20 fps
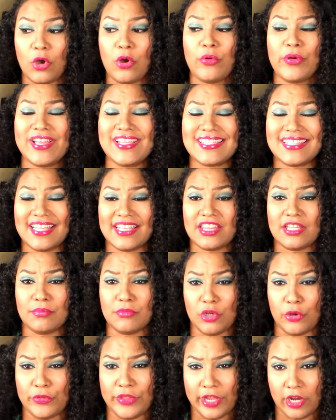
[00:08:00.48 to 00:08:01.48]
always let
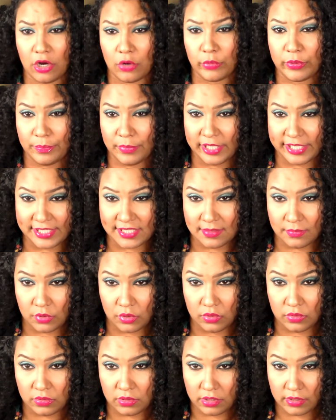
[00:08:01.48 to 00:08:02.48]
them know they are
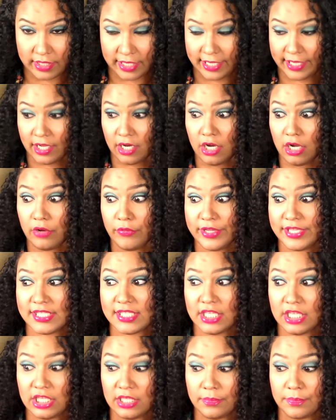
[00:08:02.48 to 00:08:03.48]
replaceable okay and
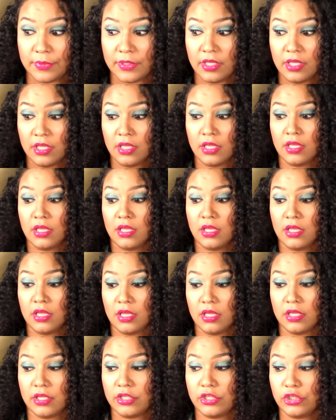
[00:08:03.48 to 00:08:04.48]
always keep
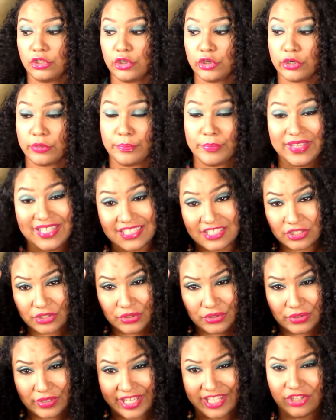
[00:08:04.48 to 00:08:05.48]
your
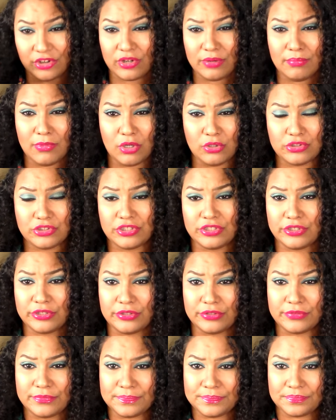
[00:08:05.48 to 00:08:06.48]
mental and your
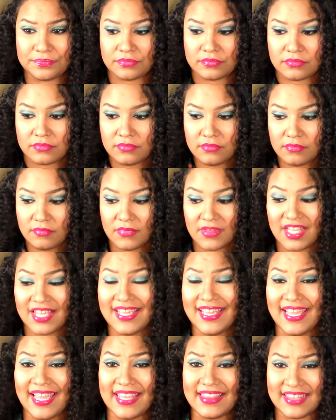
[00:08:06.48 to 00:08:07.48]
emotional
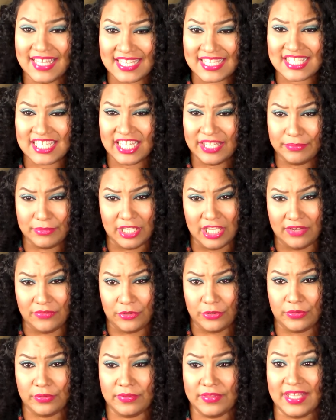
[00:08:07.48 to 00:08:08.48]
at that same
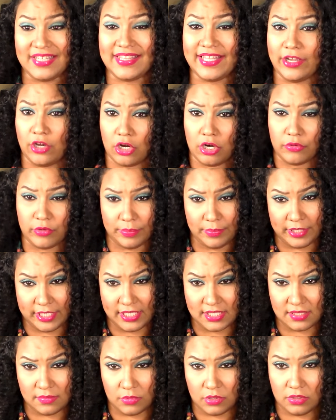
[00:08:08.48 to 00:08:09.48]
level that they are
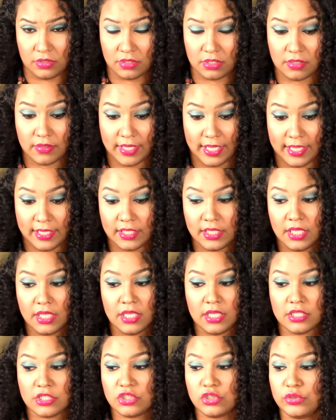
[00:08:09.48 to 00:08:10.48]
replaceable okay
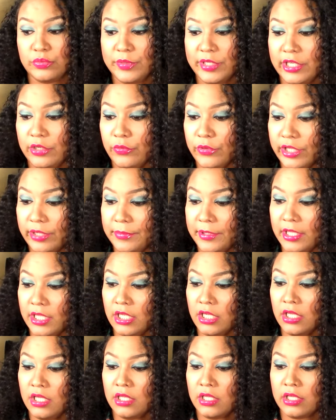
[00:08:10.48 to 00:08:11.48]
too many
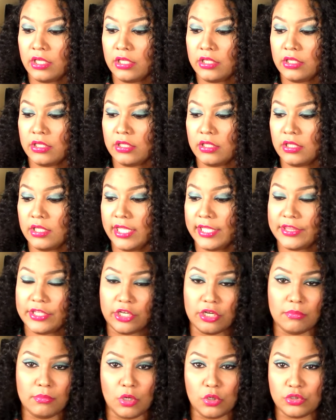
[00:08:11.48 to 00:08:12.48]
women
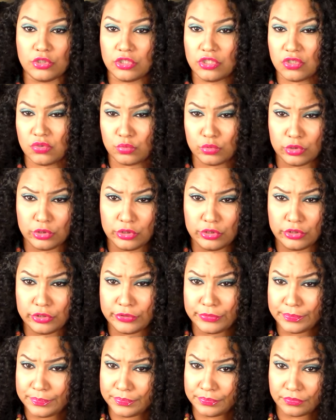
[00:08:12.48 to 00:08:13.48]
let their emotions
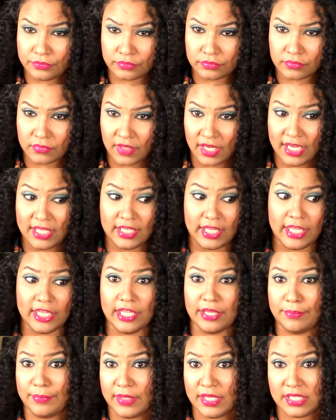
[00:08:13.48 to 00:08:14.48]
rule and
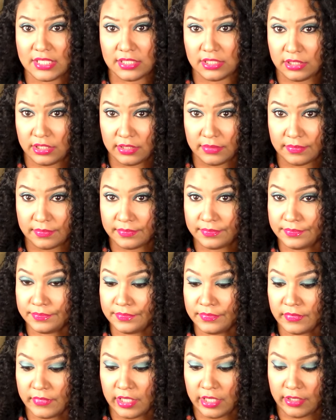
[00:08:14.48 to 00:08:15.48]
they get messed up
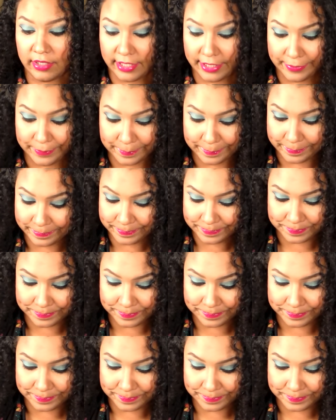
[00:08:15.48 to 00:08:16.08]
okay